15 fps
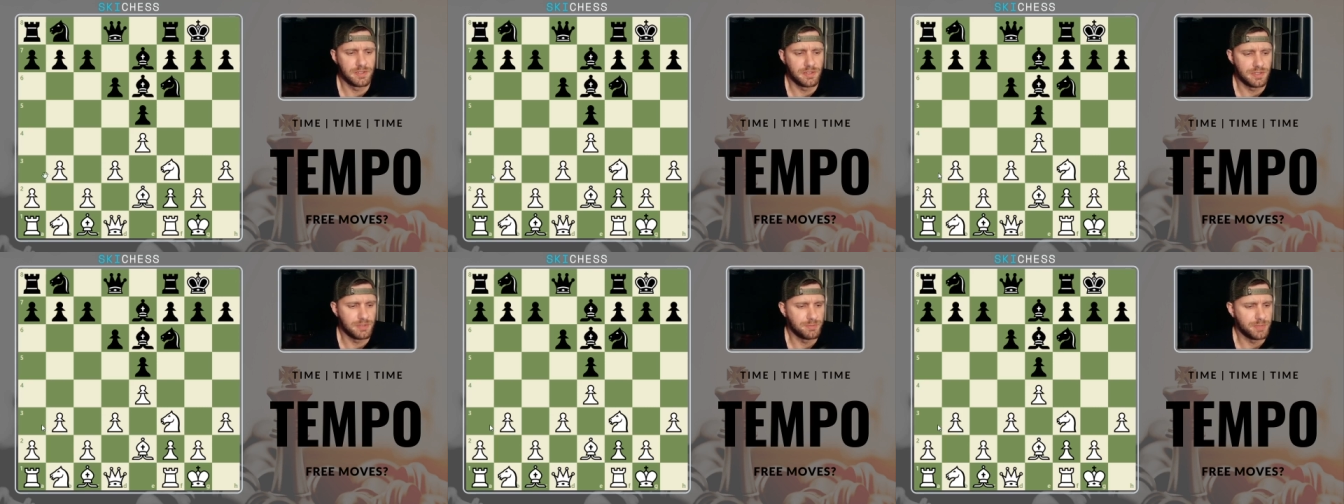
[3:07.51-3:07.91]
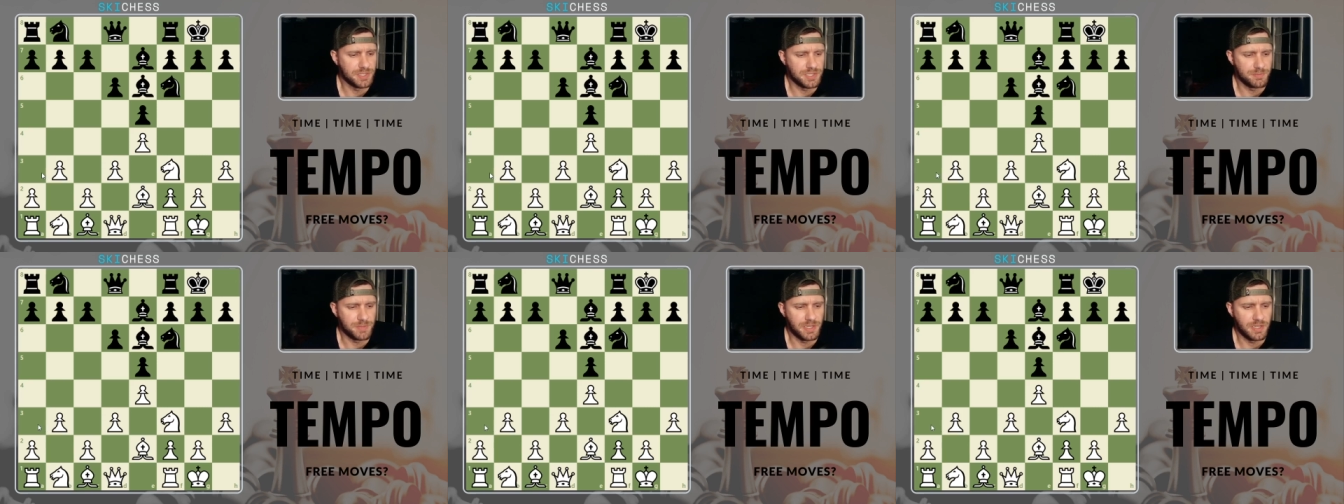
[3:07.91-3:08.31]
the
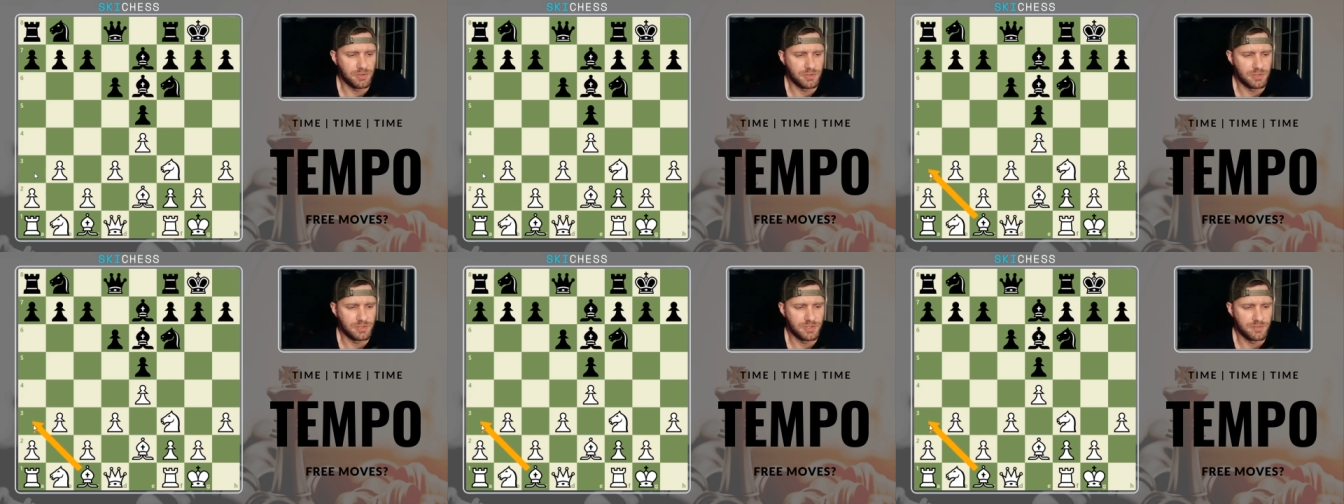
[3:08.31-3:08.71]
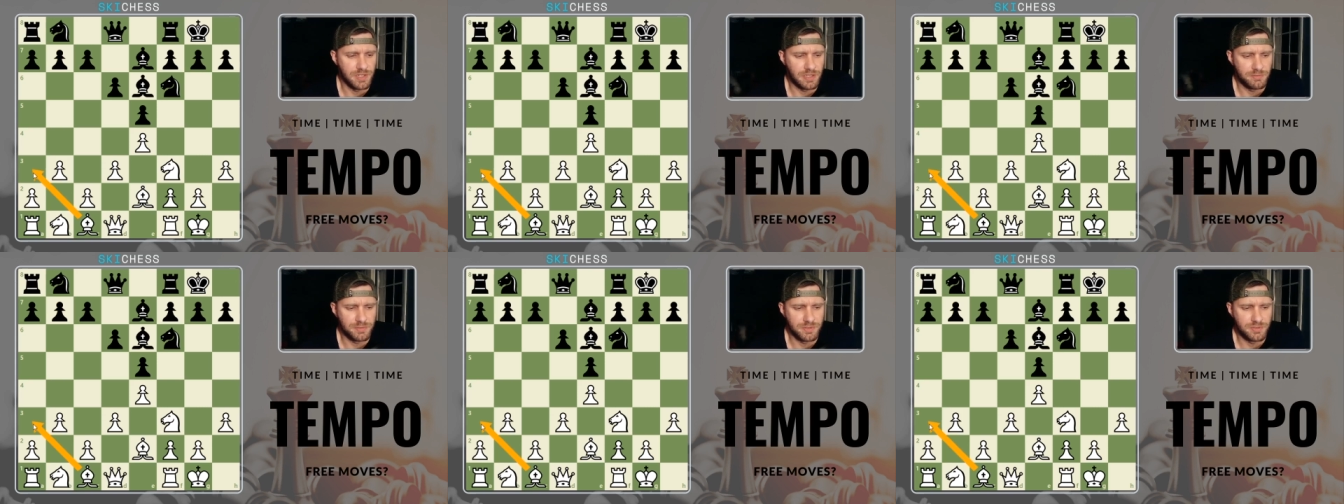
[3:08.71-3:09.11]
bishop get
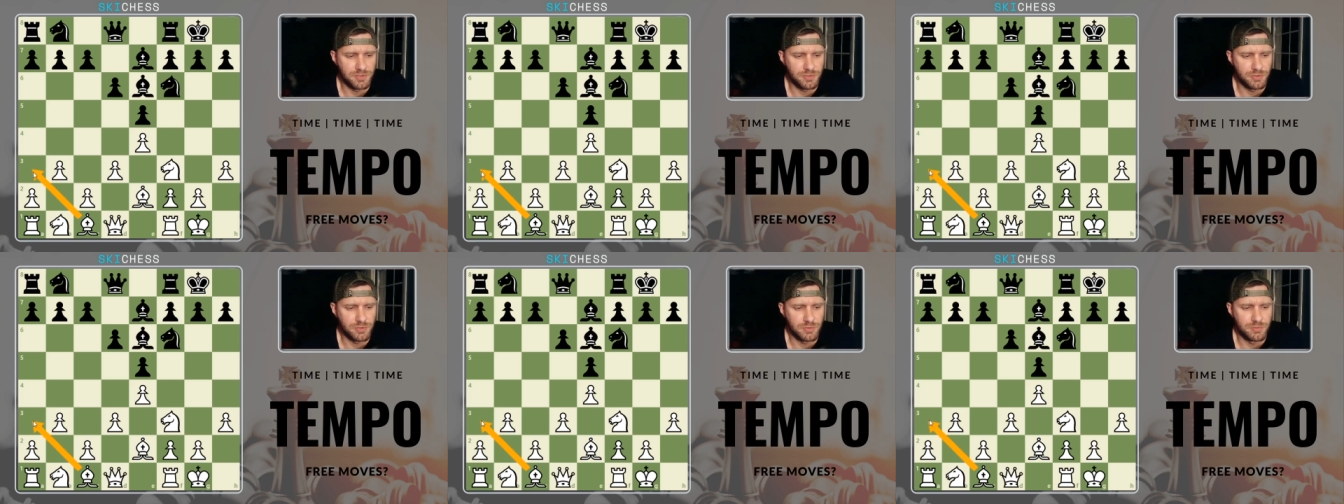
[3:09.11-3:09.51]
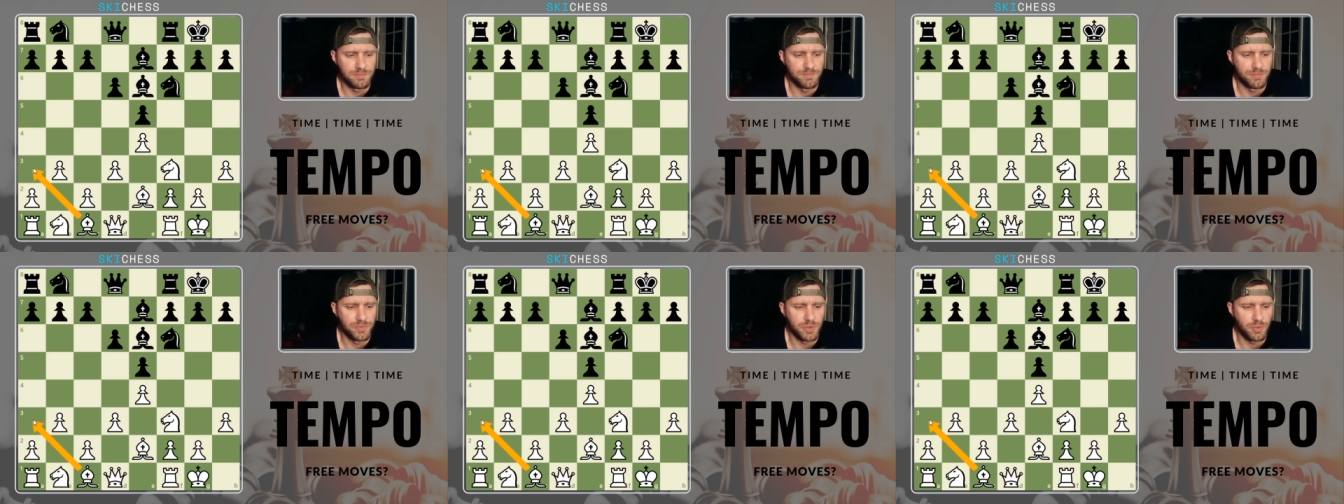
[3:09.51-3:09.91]
developed to
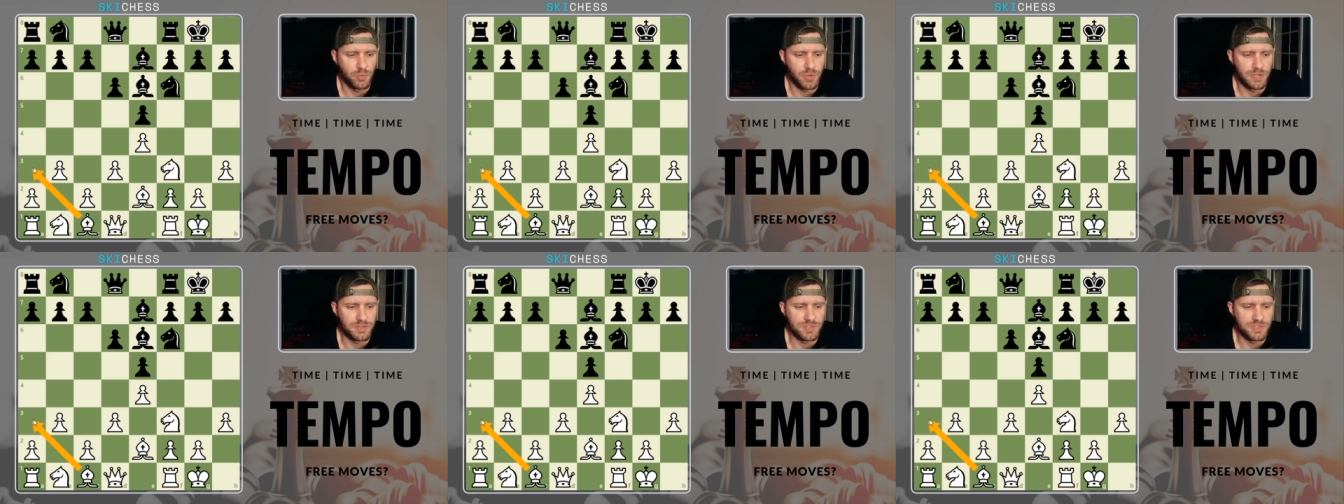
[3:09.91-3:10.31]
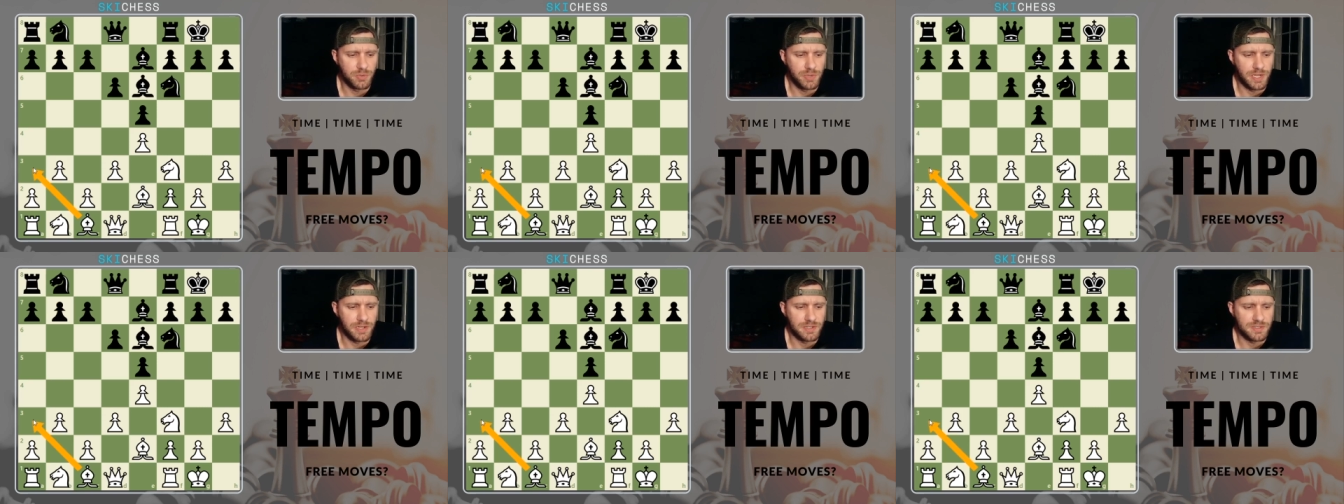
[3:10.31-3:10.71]
weird
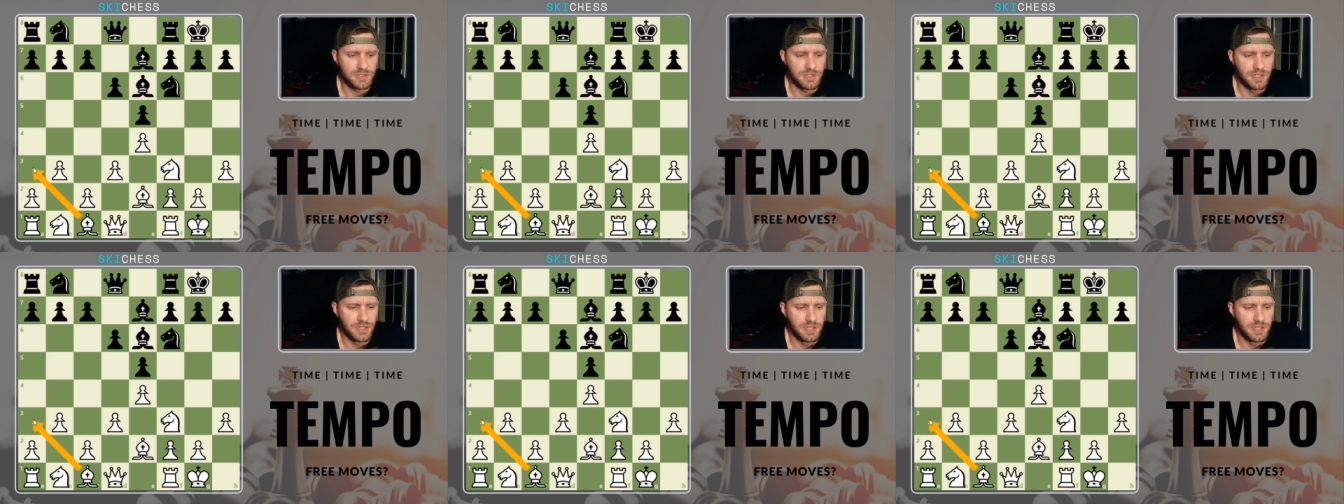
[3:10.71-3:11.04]
squares